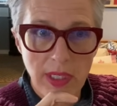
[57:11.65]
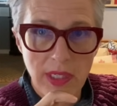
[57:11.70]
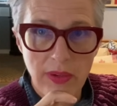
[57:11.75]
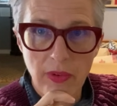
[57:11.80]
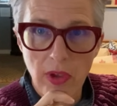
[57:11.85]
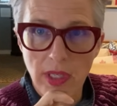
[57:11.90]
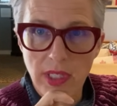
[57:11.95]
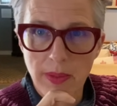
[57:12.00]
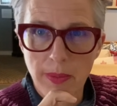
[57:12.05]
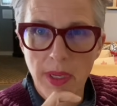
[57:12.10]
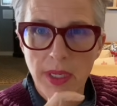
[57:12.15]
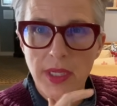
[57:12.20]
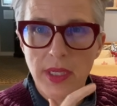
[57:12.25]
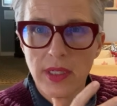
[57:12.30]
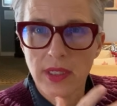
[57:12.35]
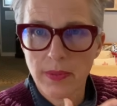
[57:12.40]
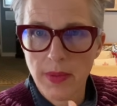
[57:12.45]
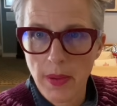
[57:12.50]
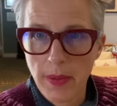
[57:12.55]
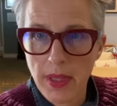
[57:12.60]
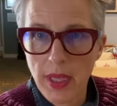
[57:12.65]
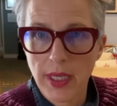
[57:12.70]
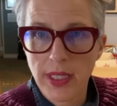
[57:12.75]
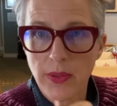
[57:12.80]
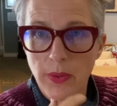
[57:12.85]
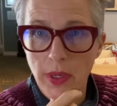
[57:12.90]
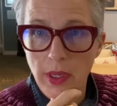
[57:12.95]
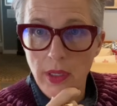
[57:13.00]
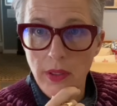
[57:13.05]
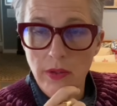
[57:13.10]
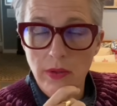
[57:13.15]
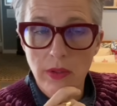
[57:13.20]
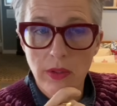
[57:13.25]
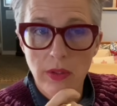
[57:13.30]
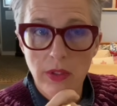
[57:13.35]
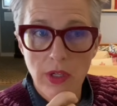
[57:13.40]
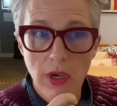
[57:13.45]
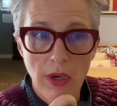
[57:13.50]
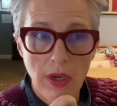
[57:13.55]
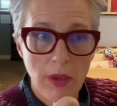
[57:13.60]
I've got some ideas. Maybe that's when I'll
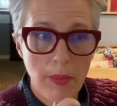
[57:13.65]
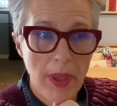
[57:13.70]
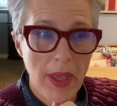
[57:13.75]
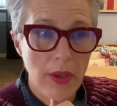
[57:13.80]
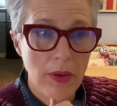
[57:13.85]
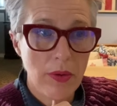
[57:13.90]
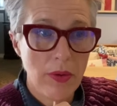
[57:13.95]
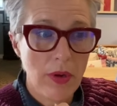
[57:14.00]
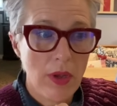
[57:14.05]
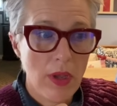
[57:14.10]
talk about